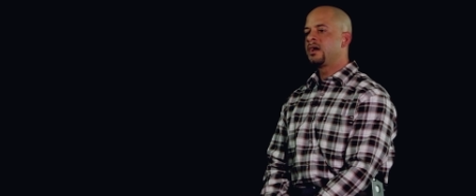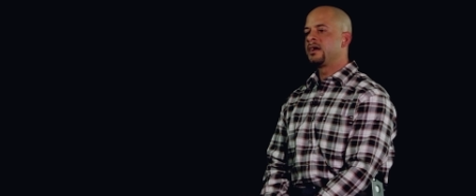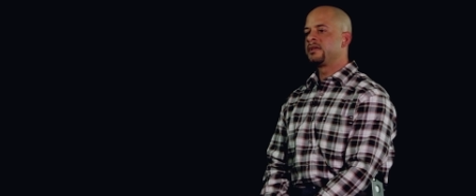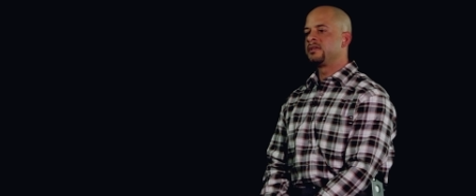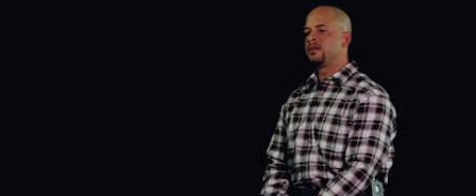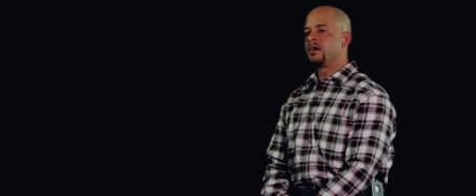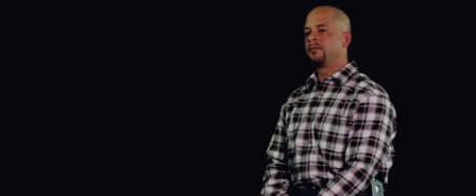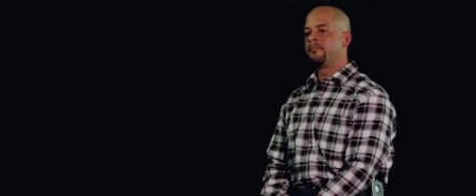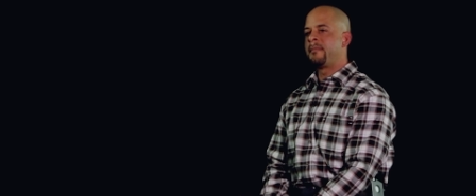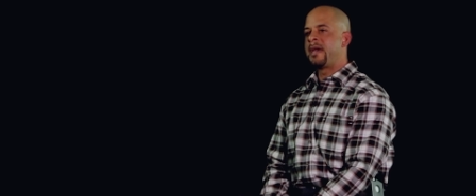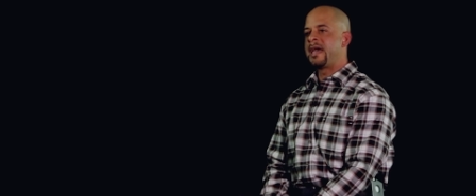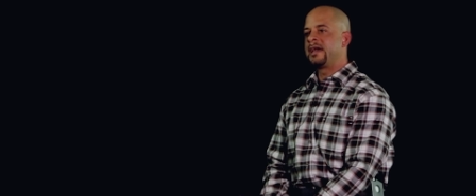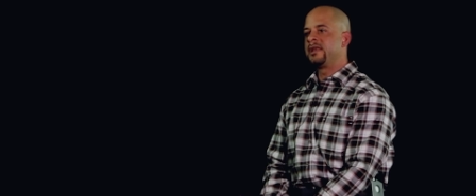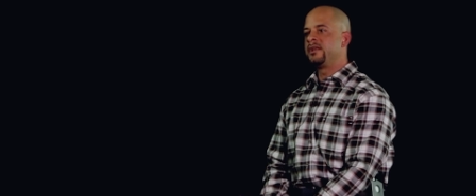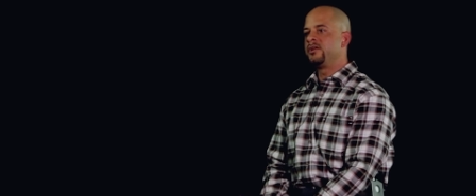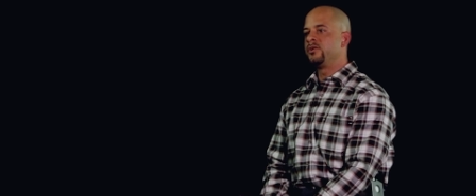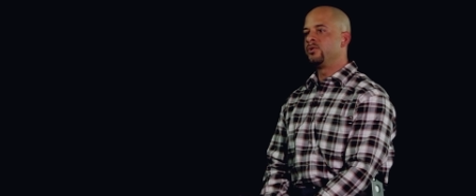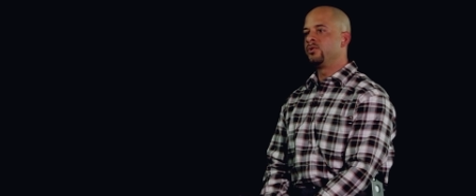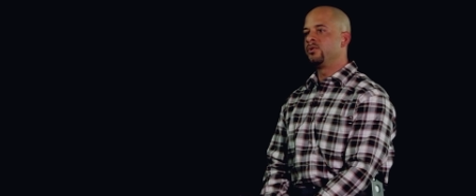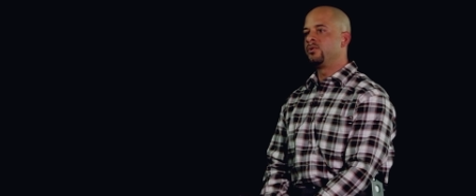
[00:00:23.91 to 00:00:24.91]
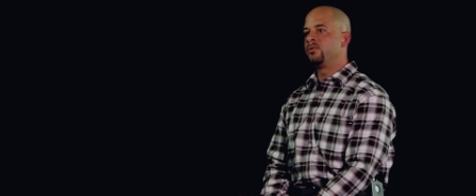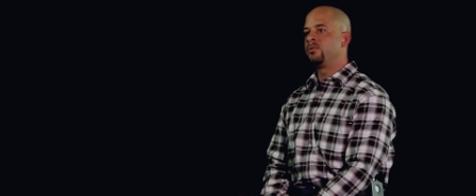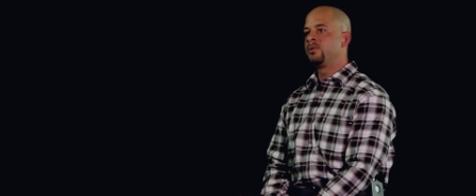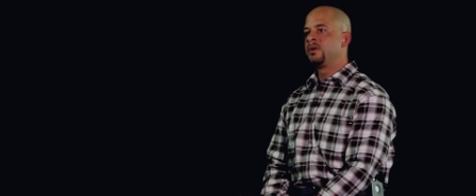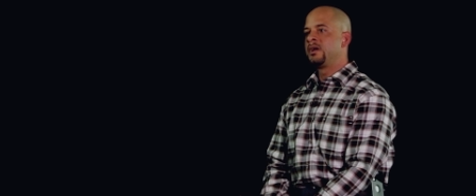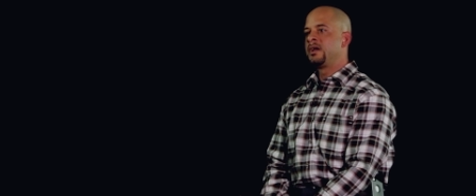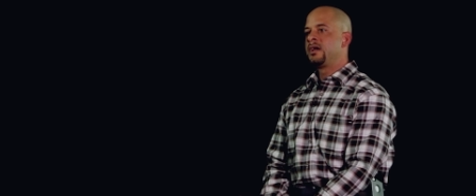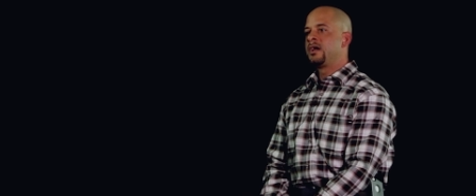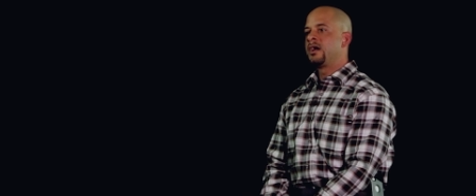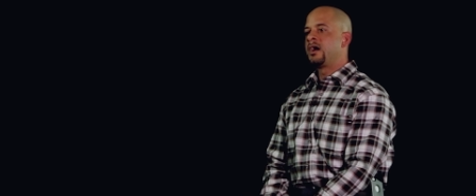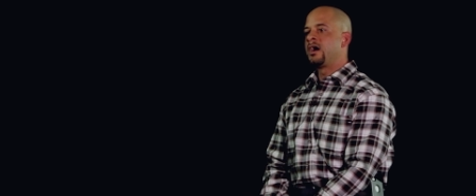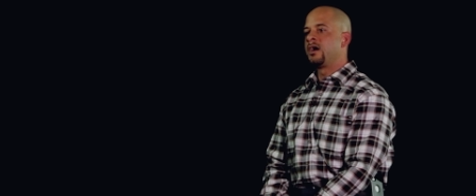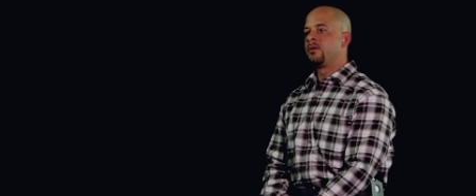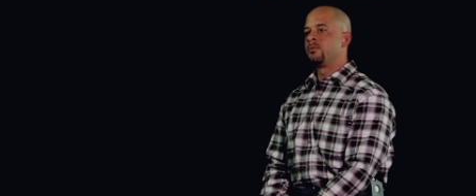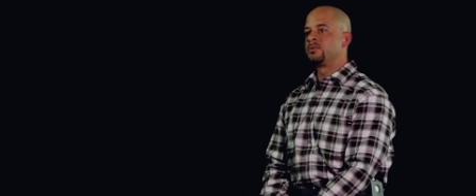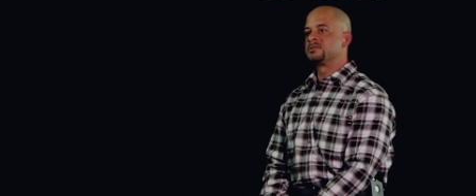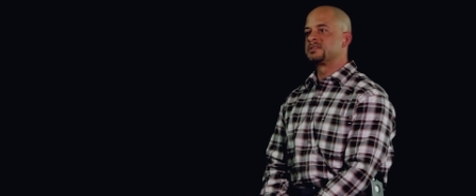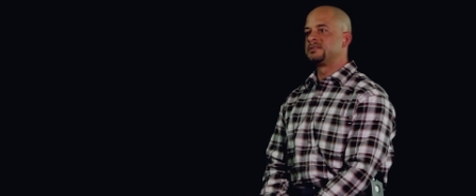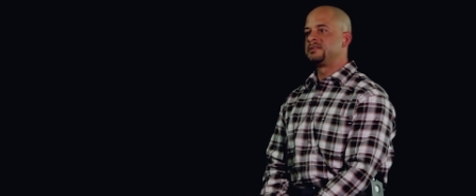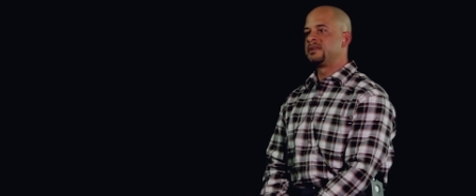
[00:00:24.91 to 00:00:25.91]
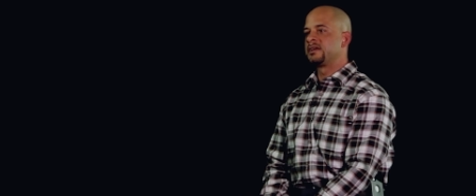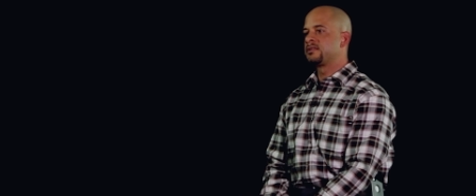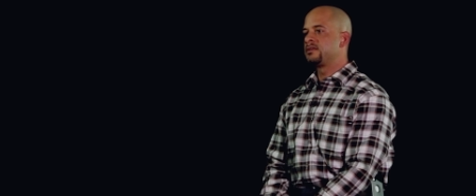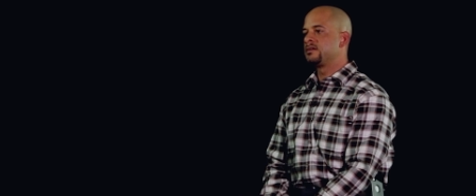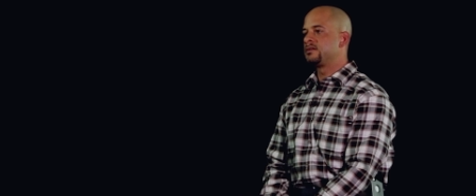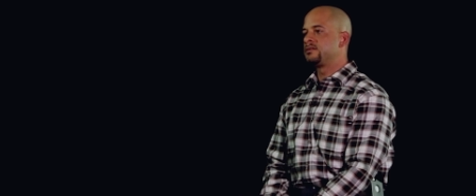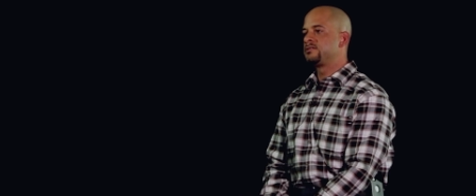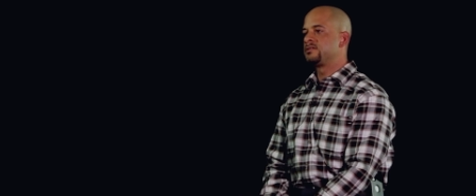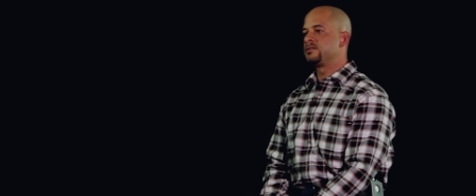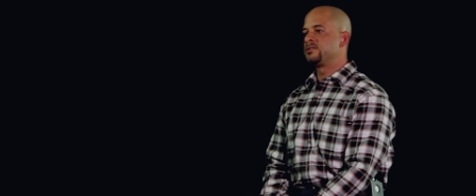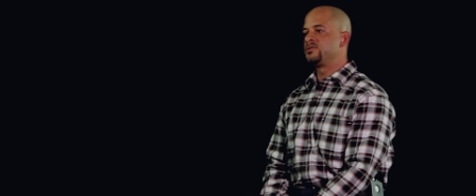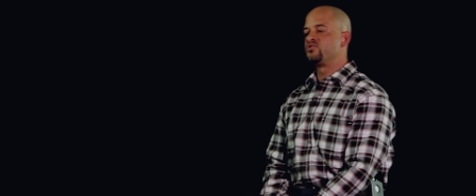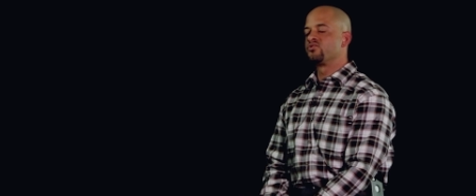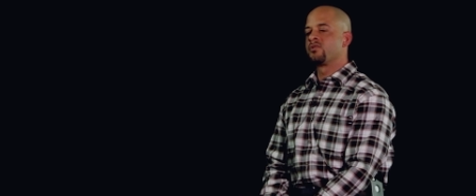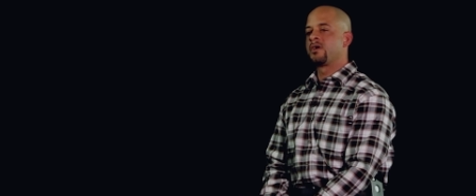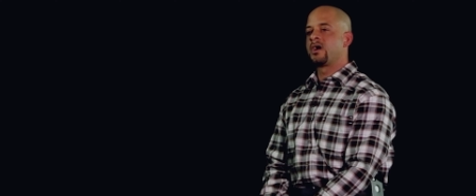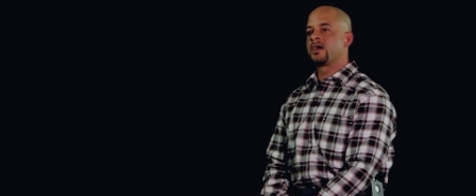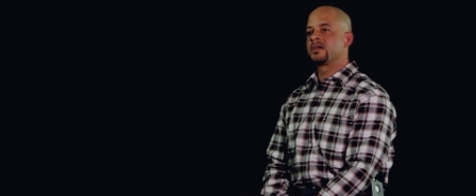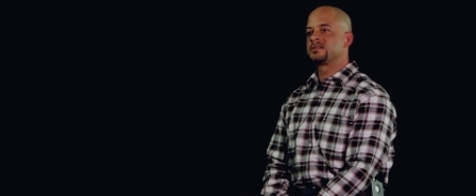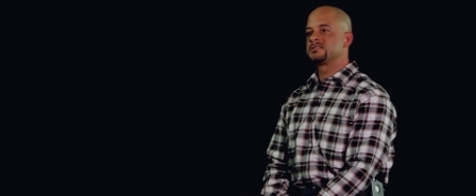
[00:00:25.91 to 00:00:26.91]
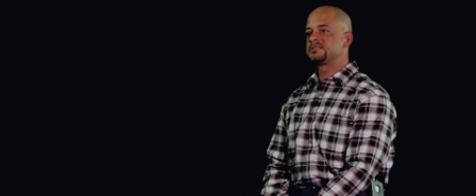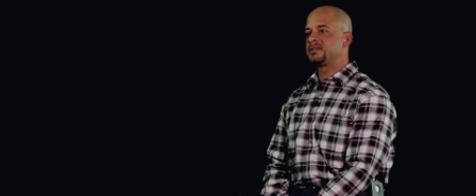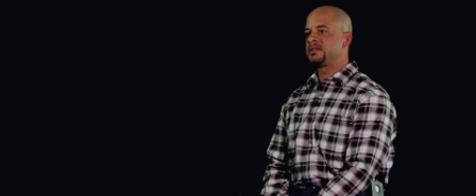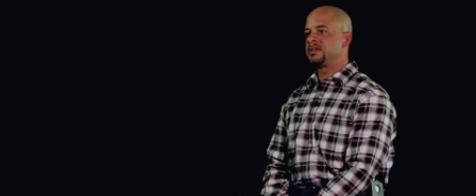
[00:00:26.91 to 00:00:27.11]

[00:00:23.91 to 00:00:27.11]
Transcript: a young man who uh, was addicted to drugs.